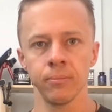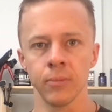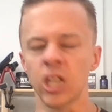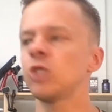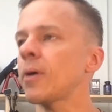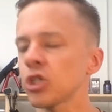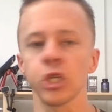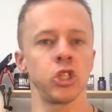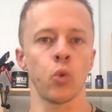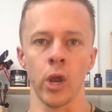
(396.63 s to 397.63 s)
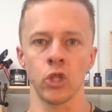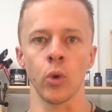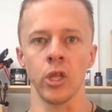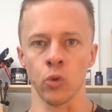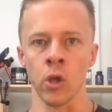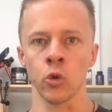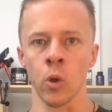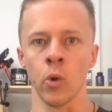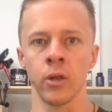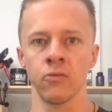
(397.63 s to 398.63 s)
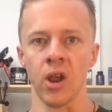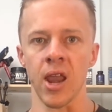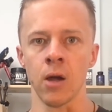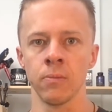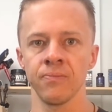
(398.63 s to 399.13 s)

especially in 2020, 2021 right now.